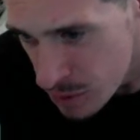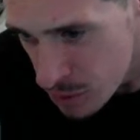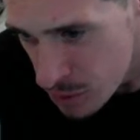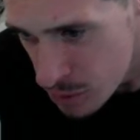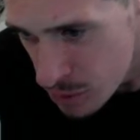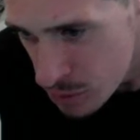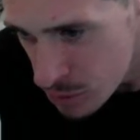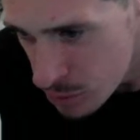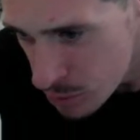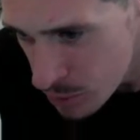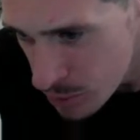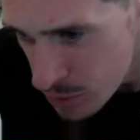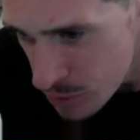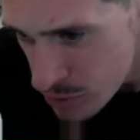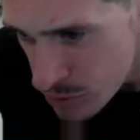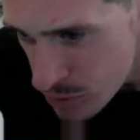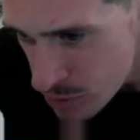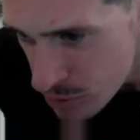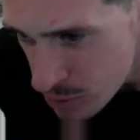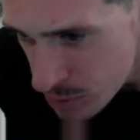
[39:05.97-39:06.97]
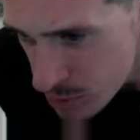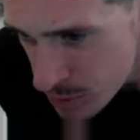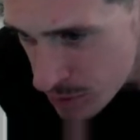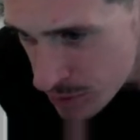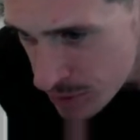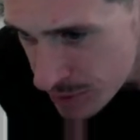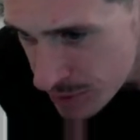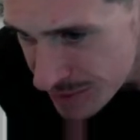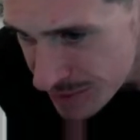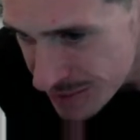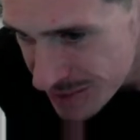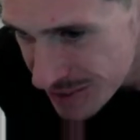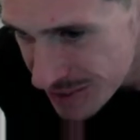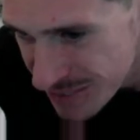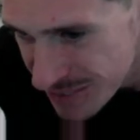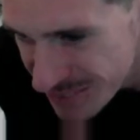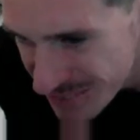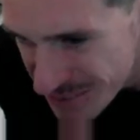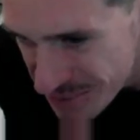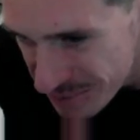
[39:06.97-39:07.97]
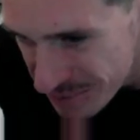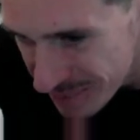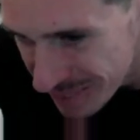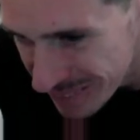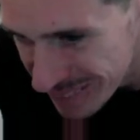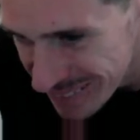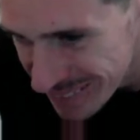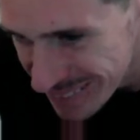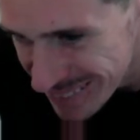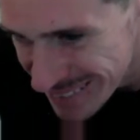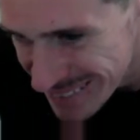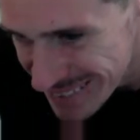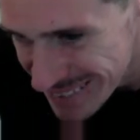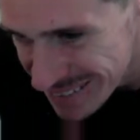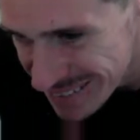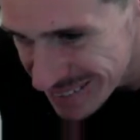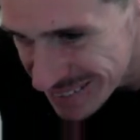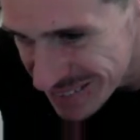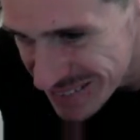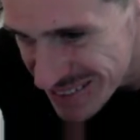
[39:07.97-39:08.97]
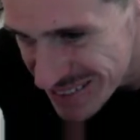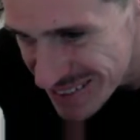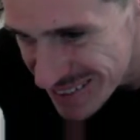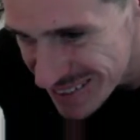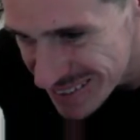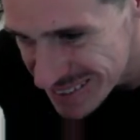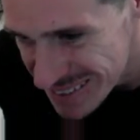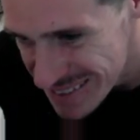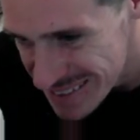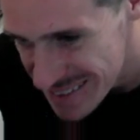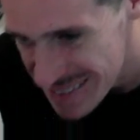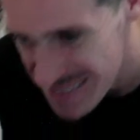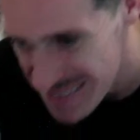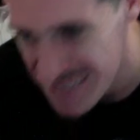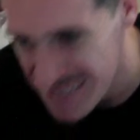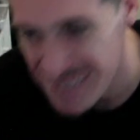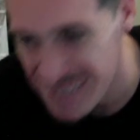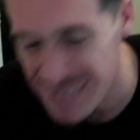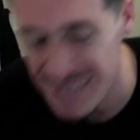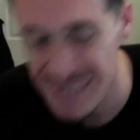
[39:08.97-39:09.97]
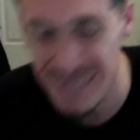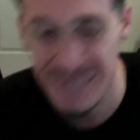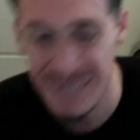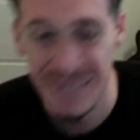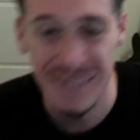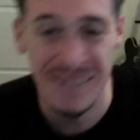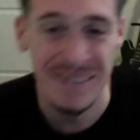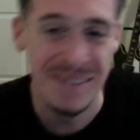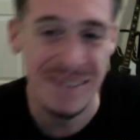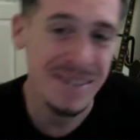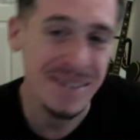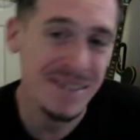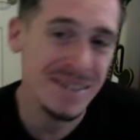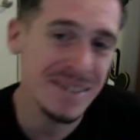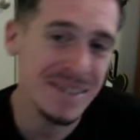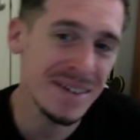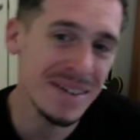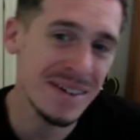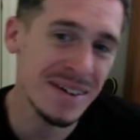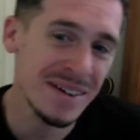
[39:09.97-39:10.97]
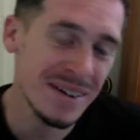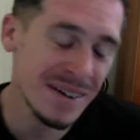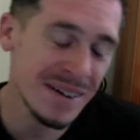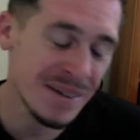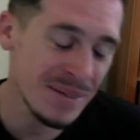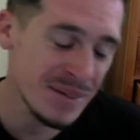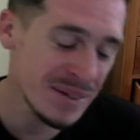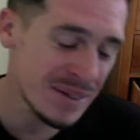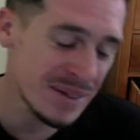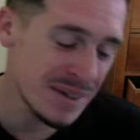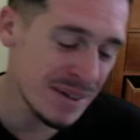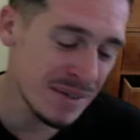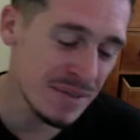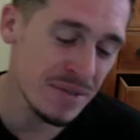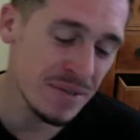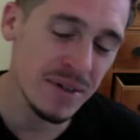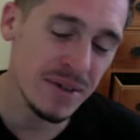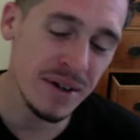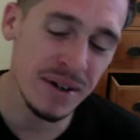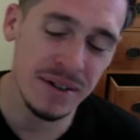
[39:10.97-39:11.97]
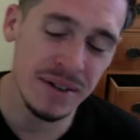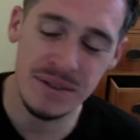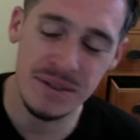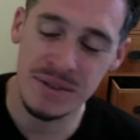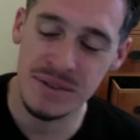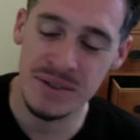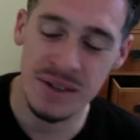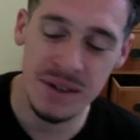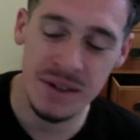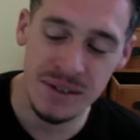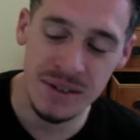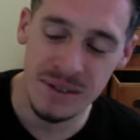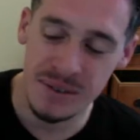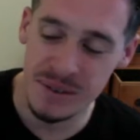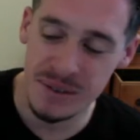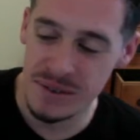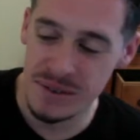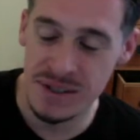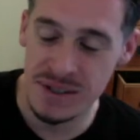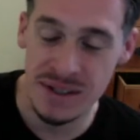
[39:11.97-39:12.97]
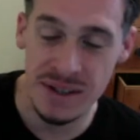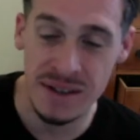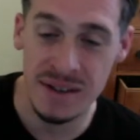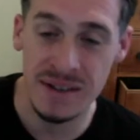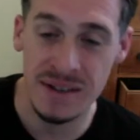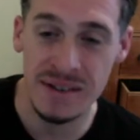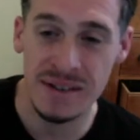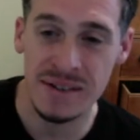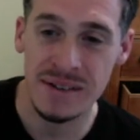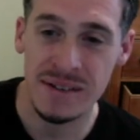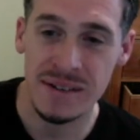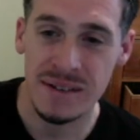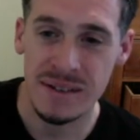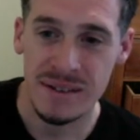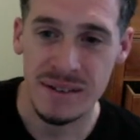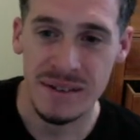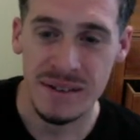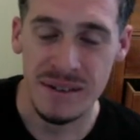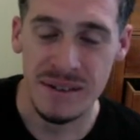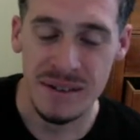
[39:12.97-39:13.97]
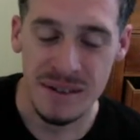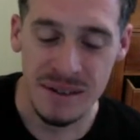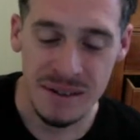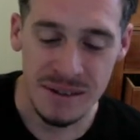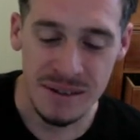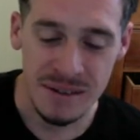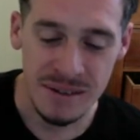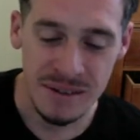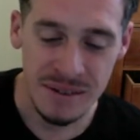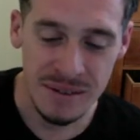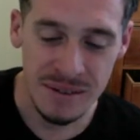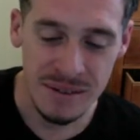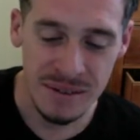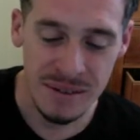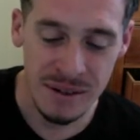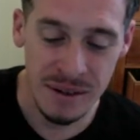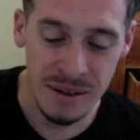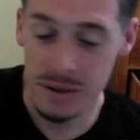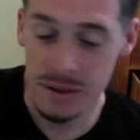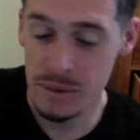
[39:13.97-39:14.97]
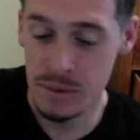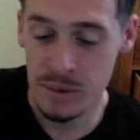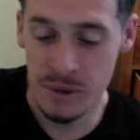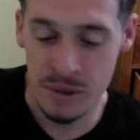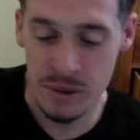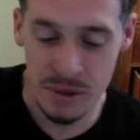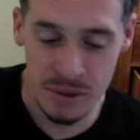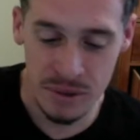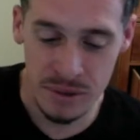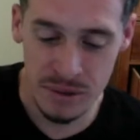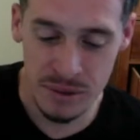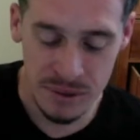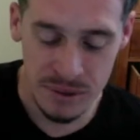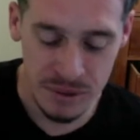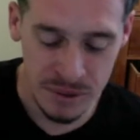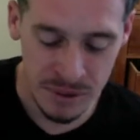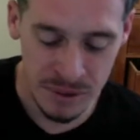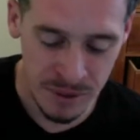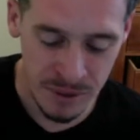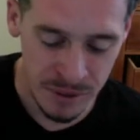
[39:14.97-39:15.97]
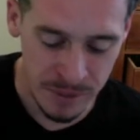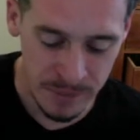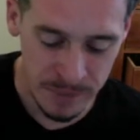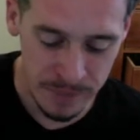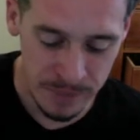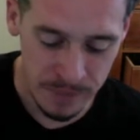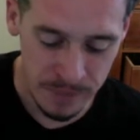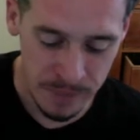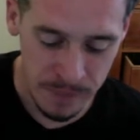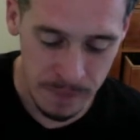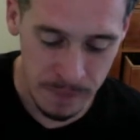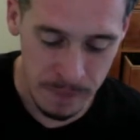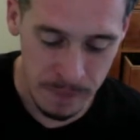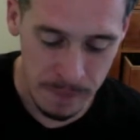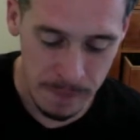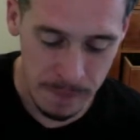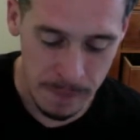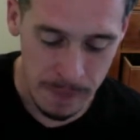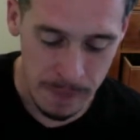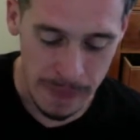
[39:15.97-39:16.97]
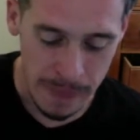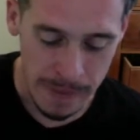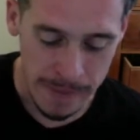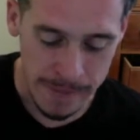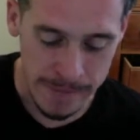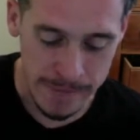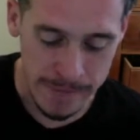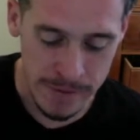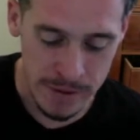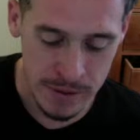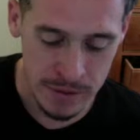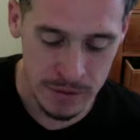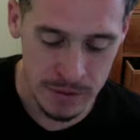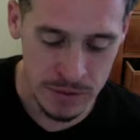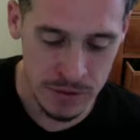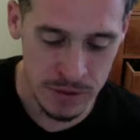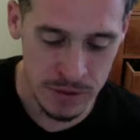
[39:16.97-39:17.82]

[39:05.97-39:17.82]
Who wants to be a douche blowing ginormous clouds outside anyway? Yeah, I mean, even when I use any RDA anywhere, um, it